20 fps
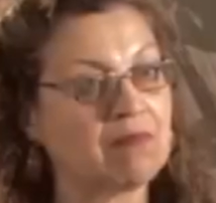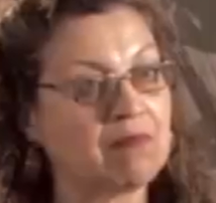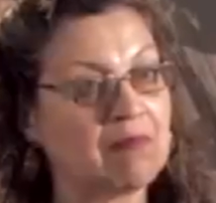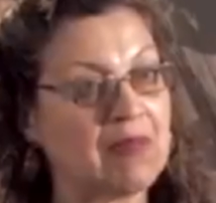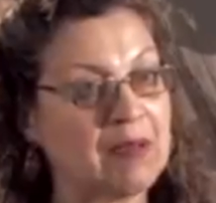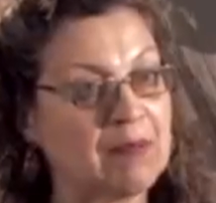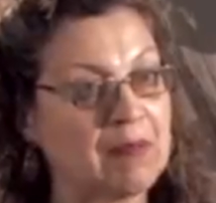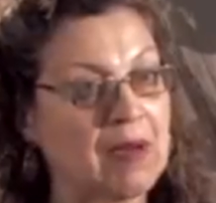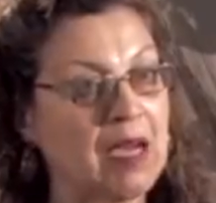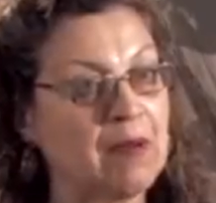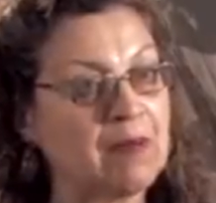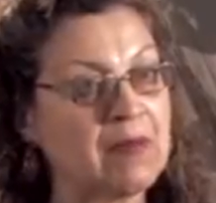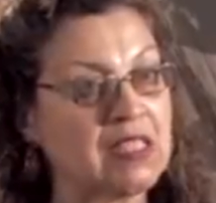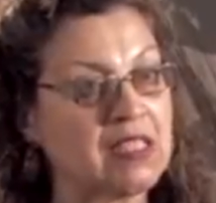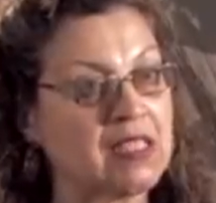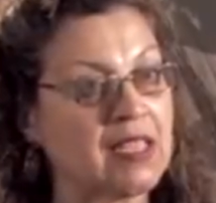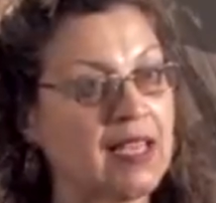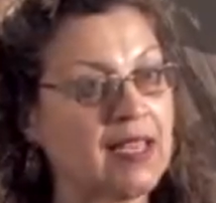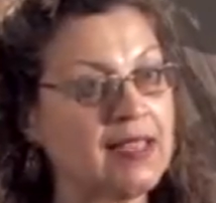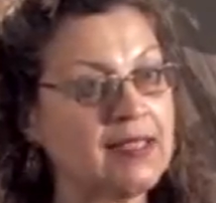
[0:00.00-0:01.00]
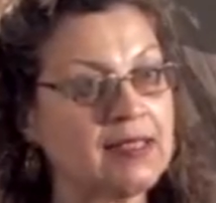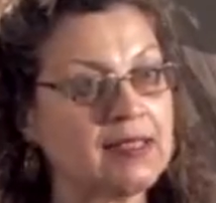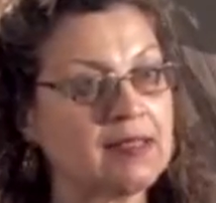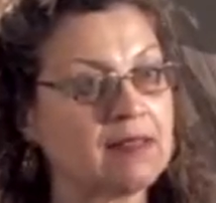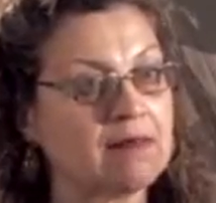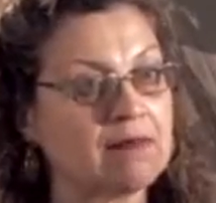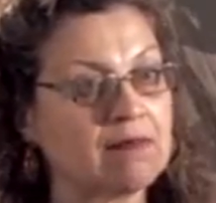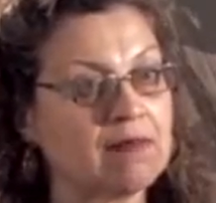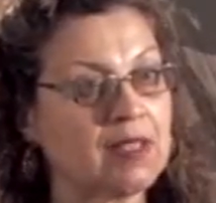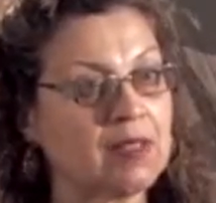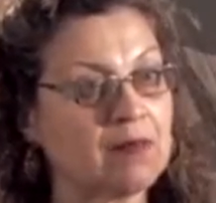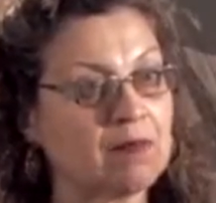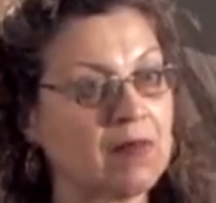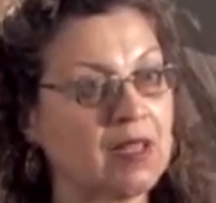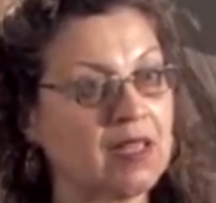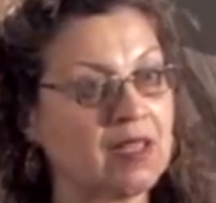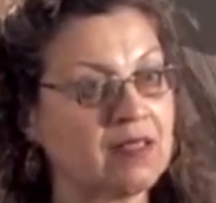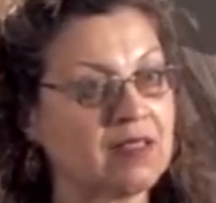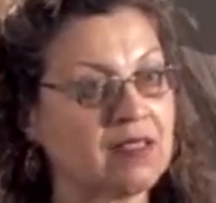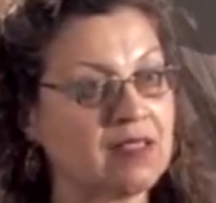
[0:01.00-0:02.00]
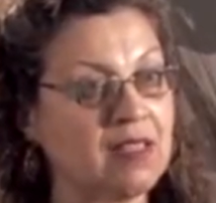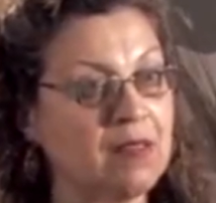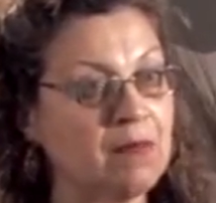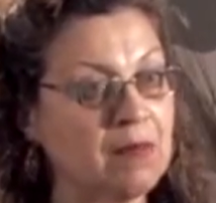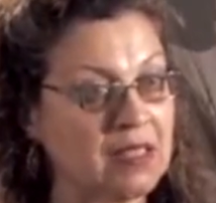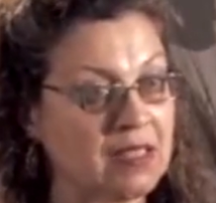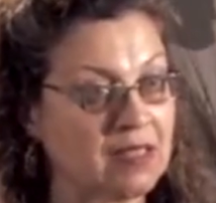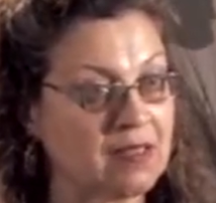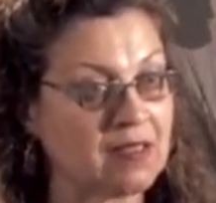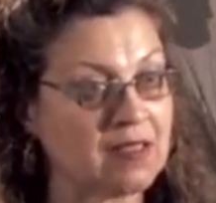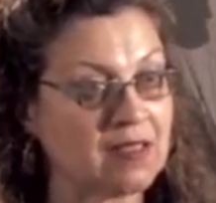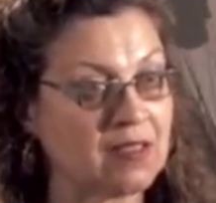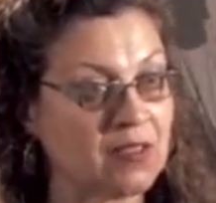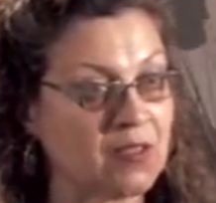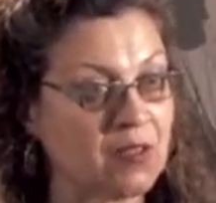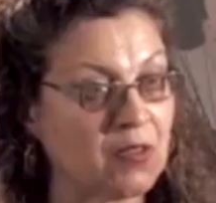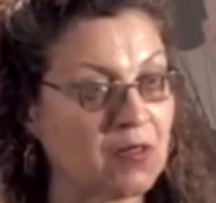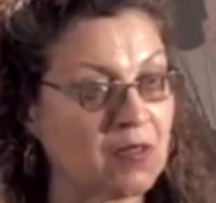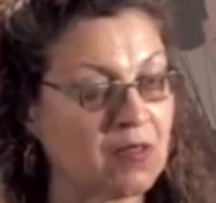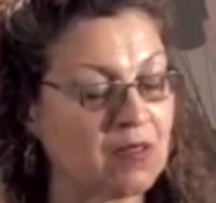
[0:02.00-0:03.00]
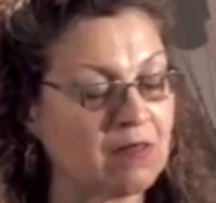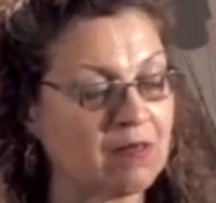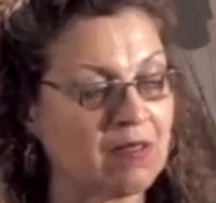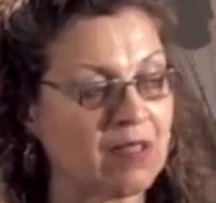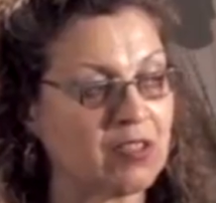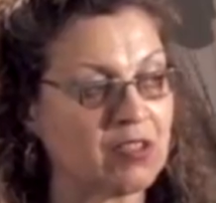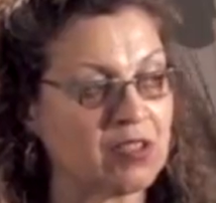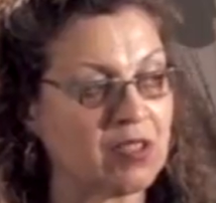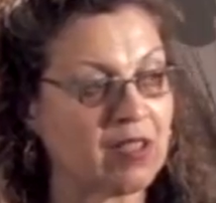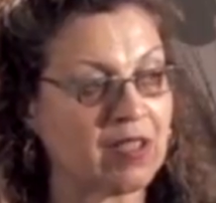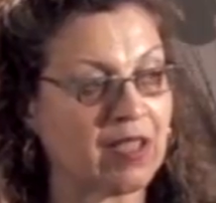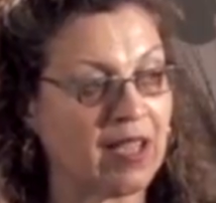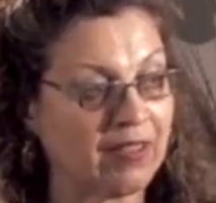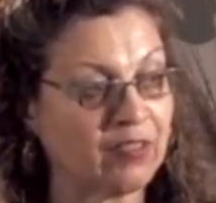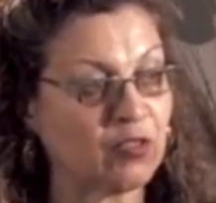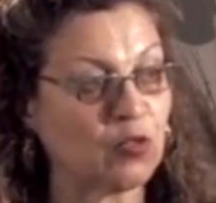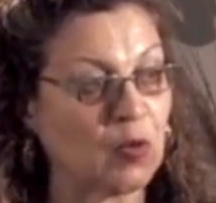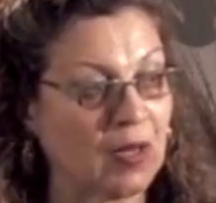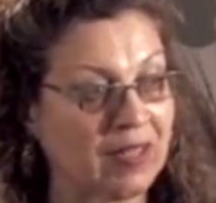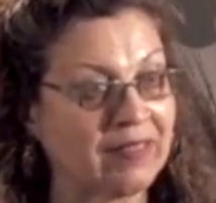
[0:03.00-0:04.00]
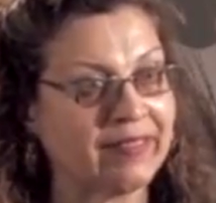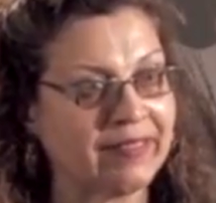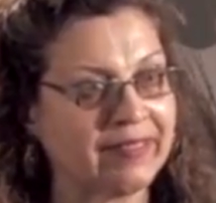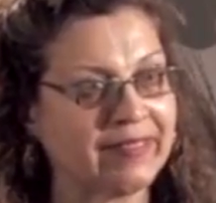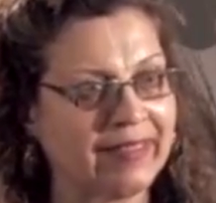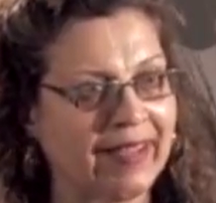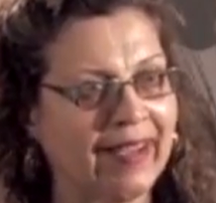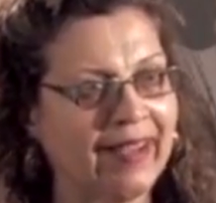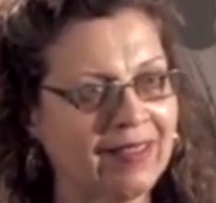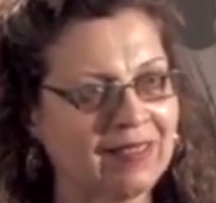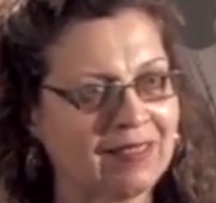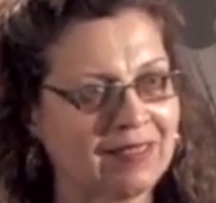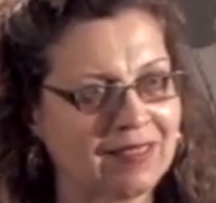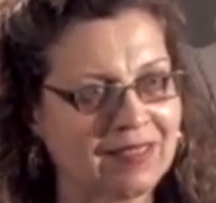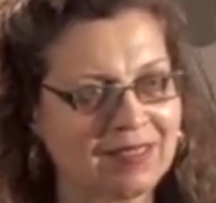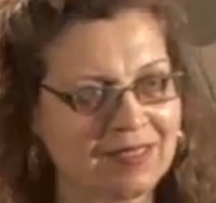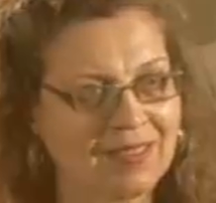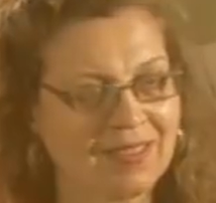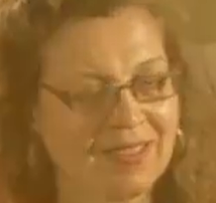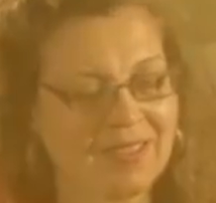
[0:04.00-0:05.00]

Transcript: my mom and dad and, and my siblings, you know. I, I, I had to understand.